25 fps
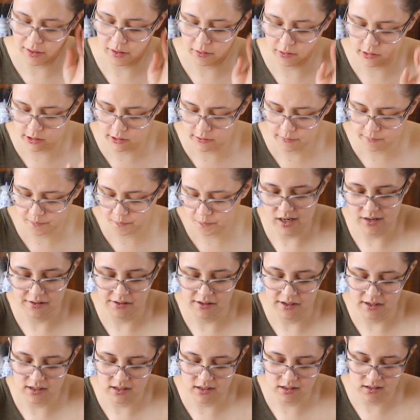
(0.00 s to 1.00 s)
powder. All
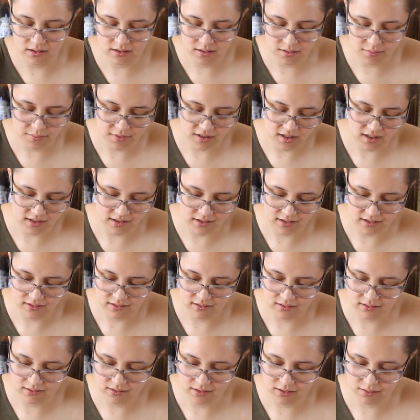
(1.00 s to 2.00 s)
right, here's my
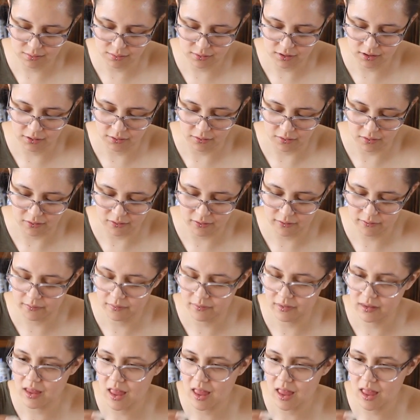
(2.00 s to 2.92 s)
spring roll.